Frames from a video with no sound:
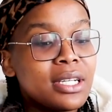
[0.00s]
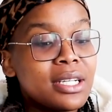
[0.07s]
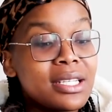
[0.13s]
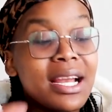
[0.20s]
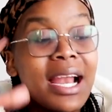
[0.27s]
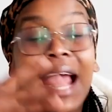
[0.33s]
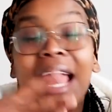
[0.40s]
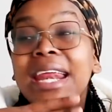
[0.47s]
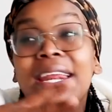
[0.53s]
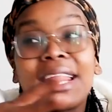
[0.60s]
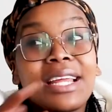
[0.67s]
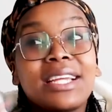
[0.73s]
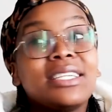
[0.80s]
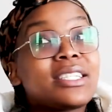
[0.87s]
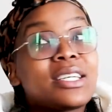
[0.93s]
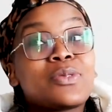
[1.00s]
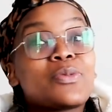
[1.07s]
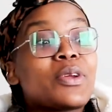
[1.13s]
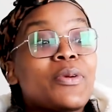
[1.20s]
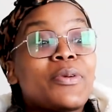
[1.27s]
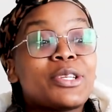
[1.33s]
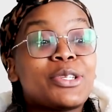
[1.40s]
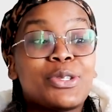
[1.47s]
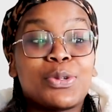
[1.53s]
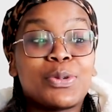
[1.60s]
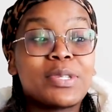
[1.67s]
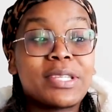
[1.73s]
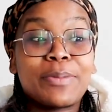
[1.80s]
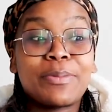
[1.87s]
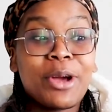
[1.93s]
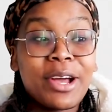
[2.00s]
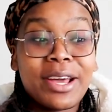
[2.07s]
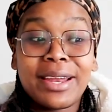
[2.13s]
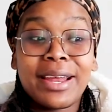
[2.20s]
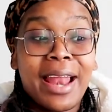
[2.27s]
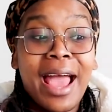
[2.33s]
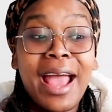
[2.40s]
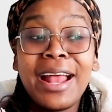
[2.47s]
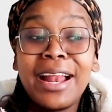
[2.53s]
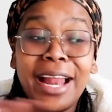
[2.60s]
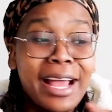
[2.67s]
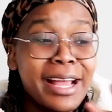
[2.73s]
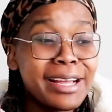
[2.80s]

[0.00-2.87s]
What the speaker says: Tana, I really just want to watch Suits, I'm not gonna lie.